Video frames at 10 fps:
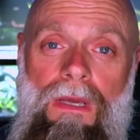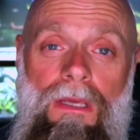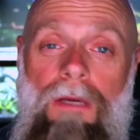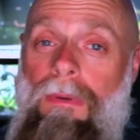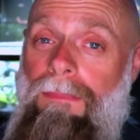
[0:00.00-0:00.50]

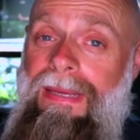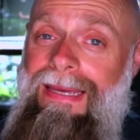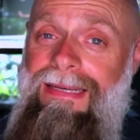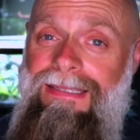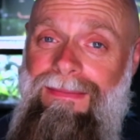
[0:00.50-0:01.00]
Human
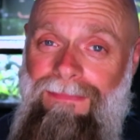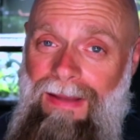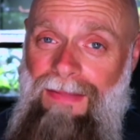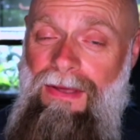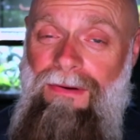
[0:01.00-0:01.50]
beings,
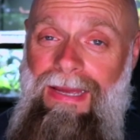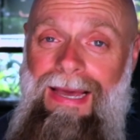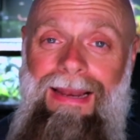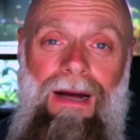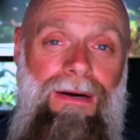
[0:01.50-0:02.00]
on the other
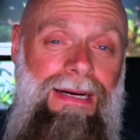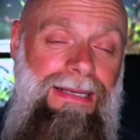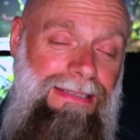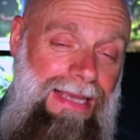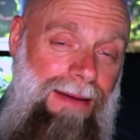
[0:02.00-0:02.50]
hand, are an
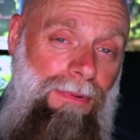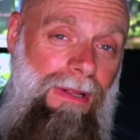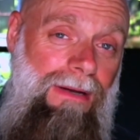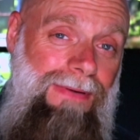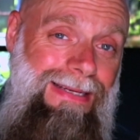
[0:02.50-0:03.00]
example
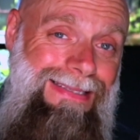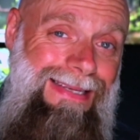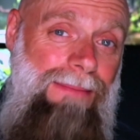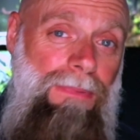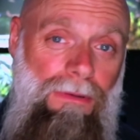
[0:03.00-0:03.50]
of a
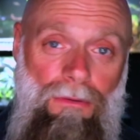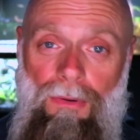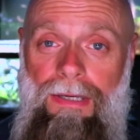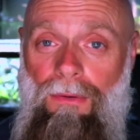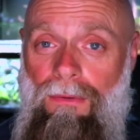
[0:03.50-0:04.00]

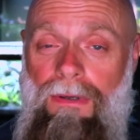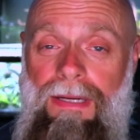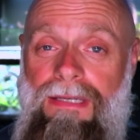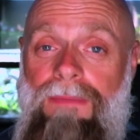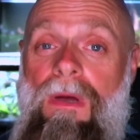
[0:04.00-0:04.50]
diploid organism.